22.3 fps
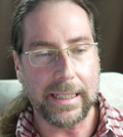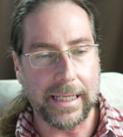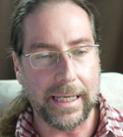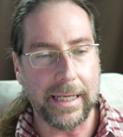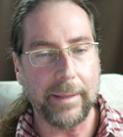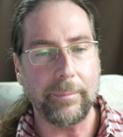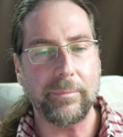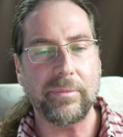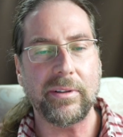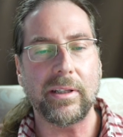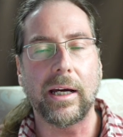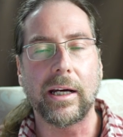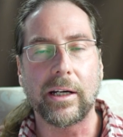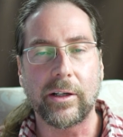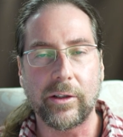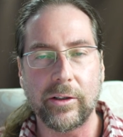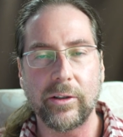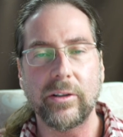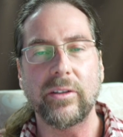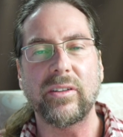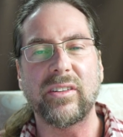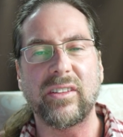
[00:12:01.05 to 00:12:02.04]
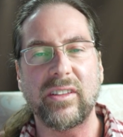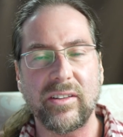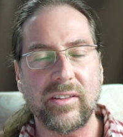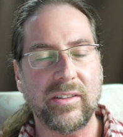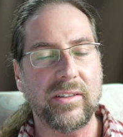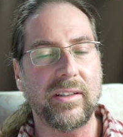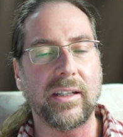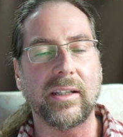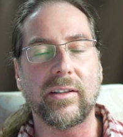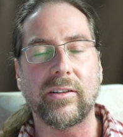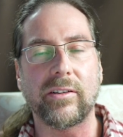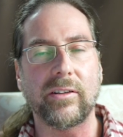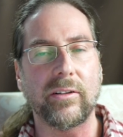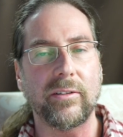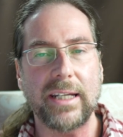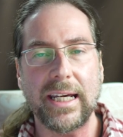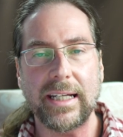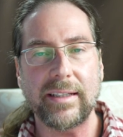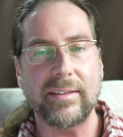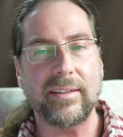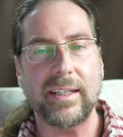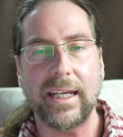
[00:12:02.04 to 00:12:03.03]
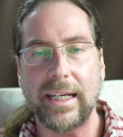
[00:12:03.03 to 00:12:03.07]
kept a good distance, so
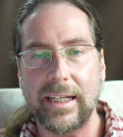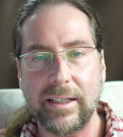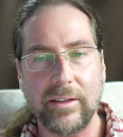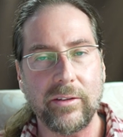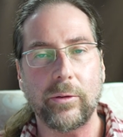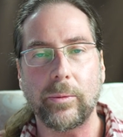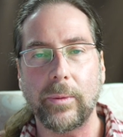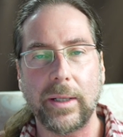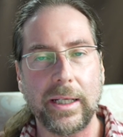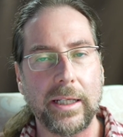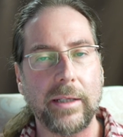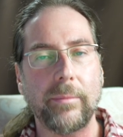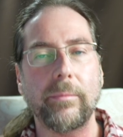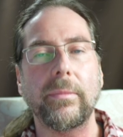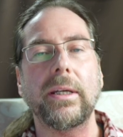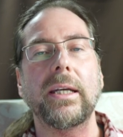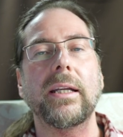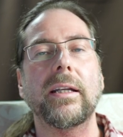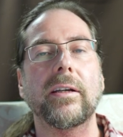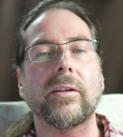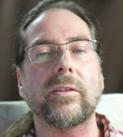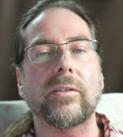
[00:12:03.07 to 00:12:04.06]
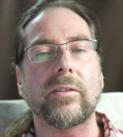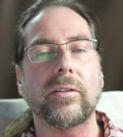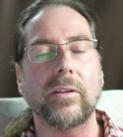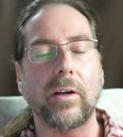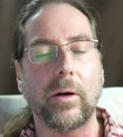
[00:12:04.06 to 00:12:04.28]
not 10-20 meters,